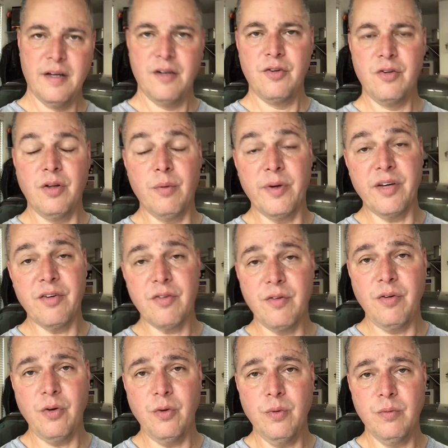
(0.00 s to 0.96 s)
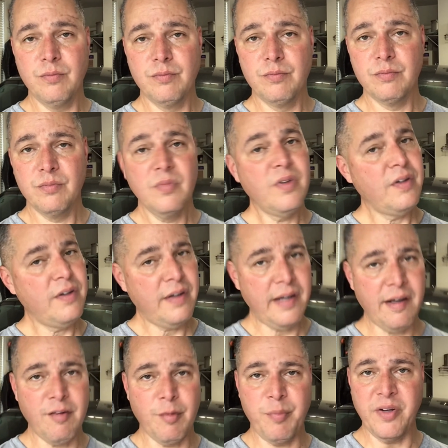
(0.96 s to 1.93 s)
To the rest of you,
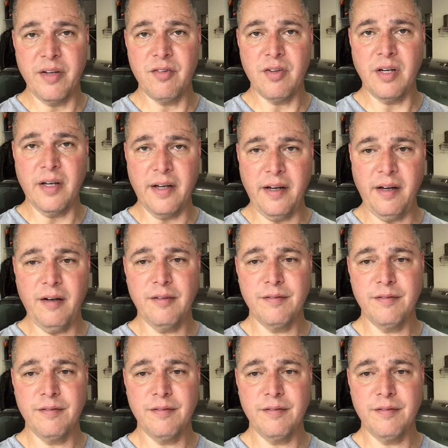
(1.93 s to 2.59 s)
have a pleasant night.